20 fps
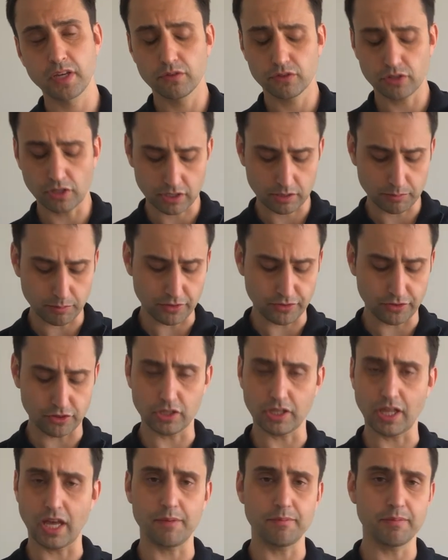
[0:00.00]
Talked about the
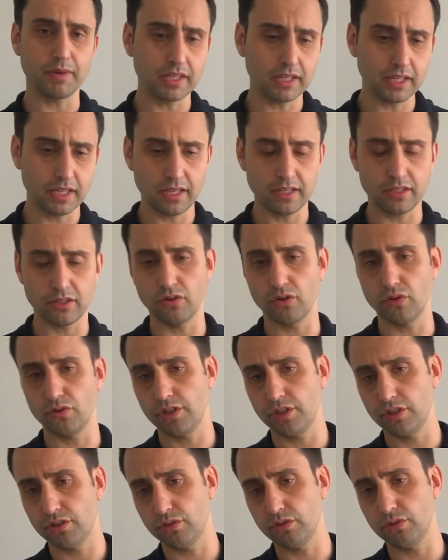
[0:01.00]
reliability. You don't
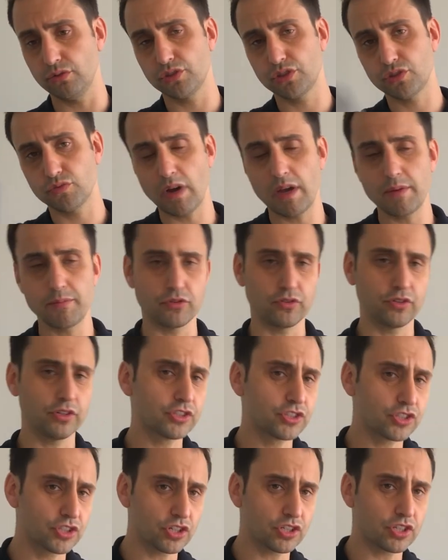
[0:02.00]
need to swipe or
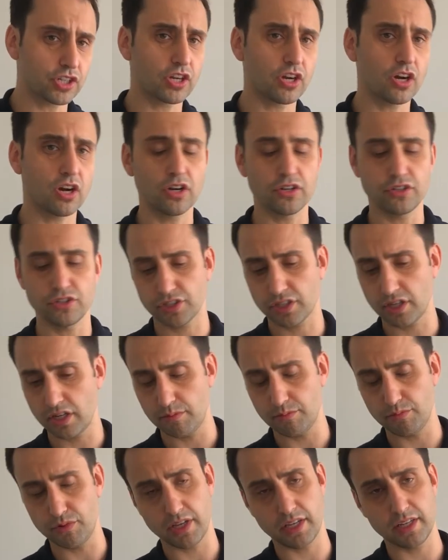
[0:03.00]
insert the card, you just kind
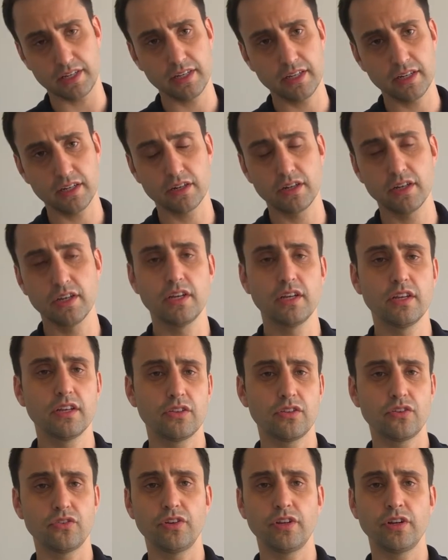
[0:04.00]
of bring it near
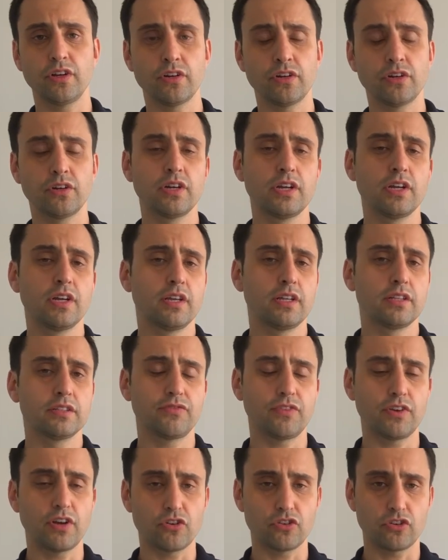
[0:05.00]
the reader. It's
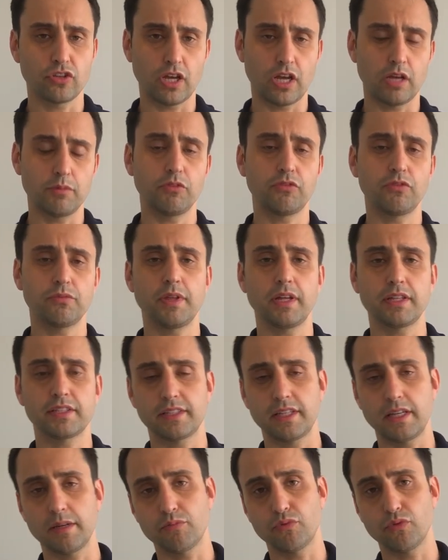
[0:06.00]
very reliable from that
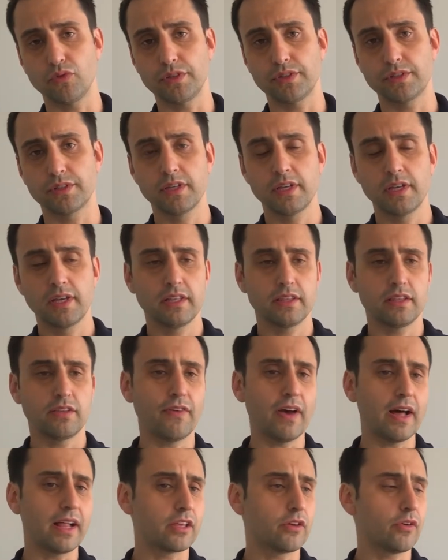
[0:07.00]
standpoint. The
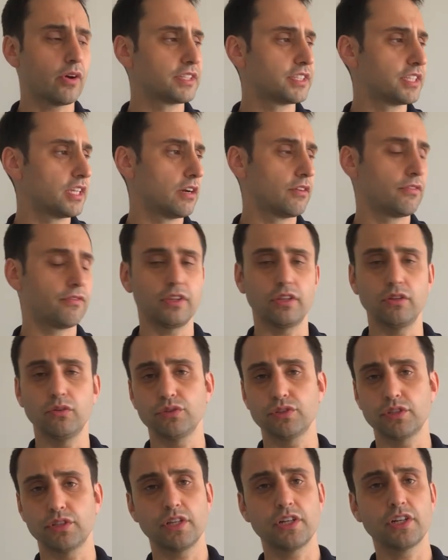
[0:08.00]
value add center, if it
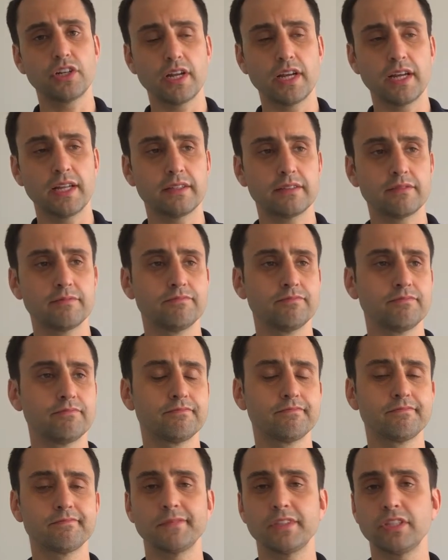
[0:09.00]
loses internet,
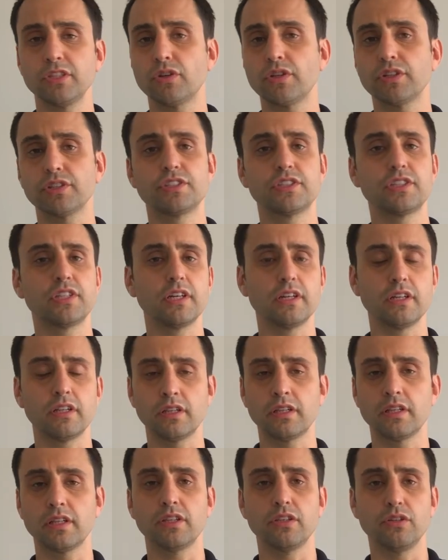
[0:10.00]
you can
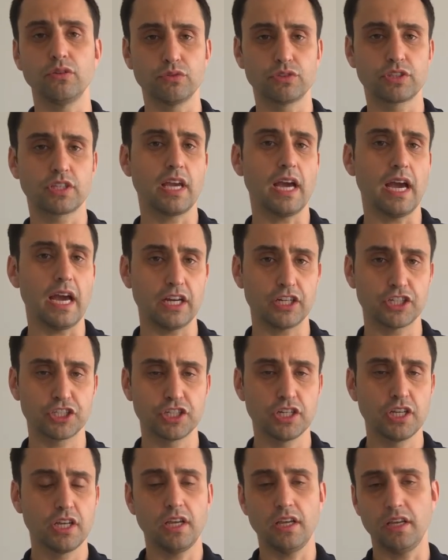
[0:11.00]
still use
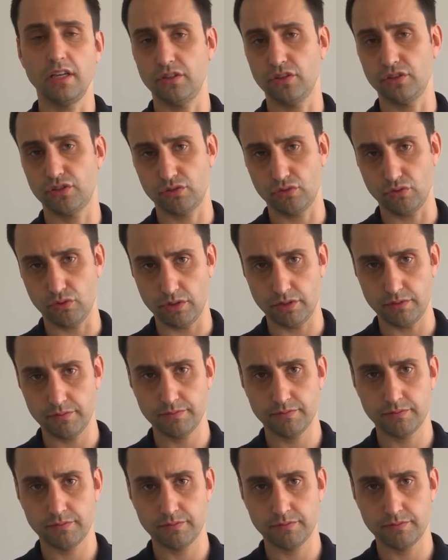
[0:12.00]
cash in the store.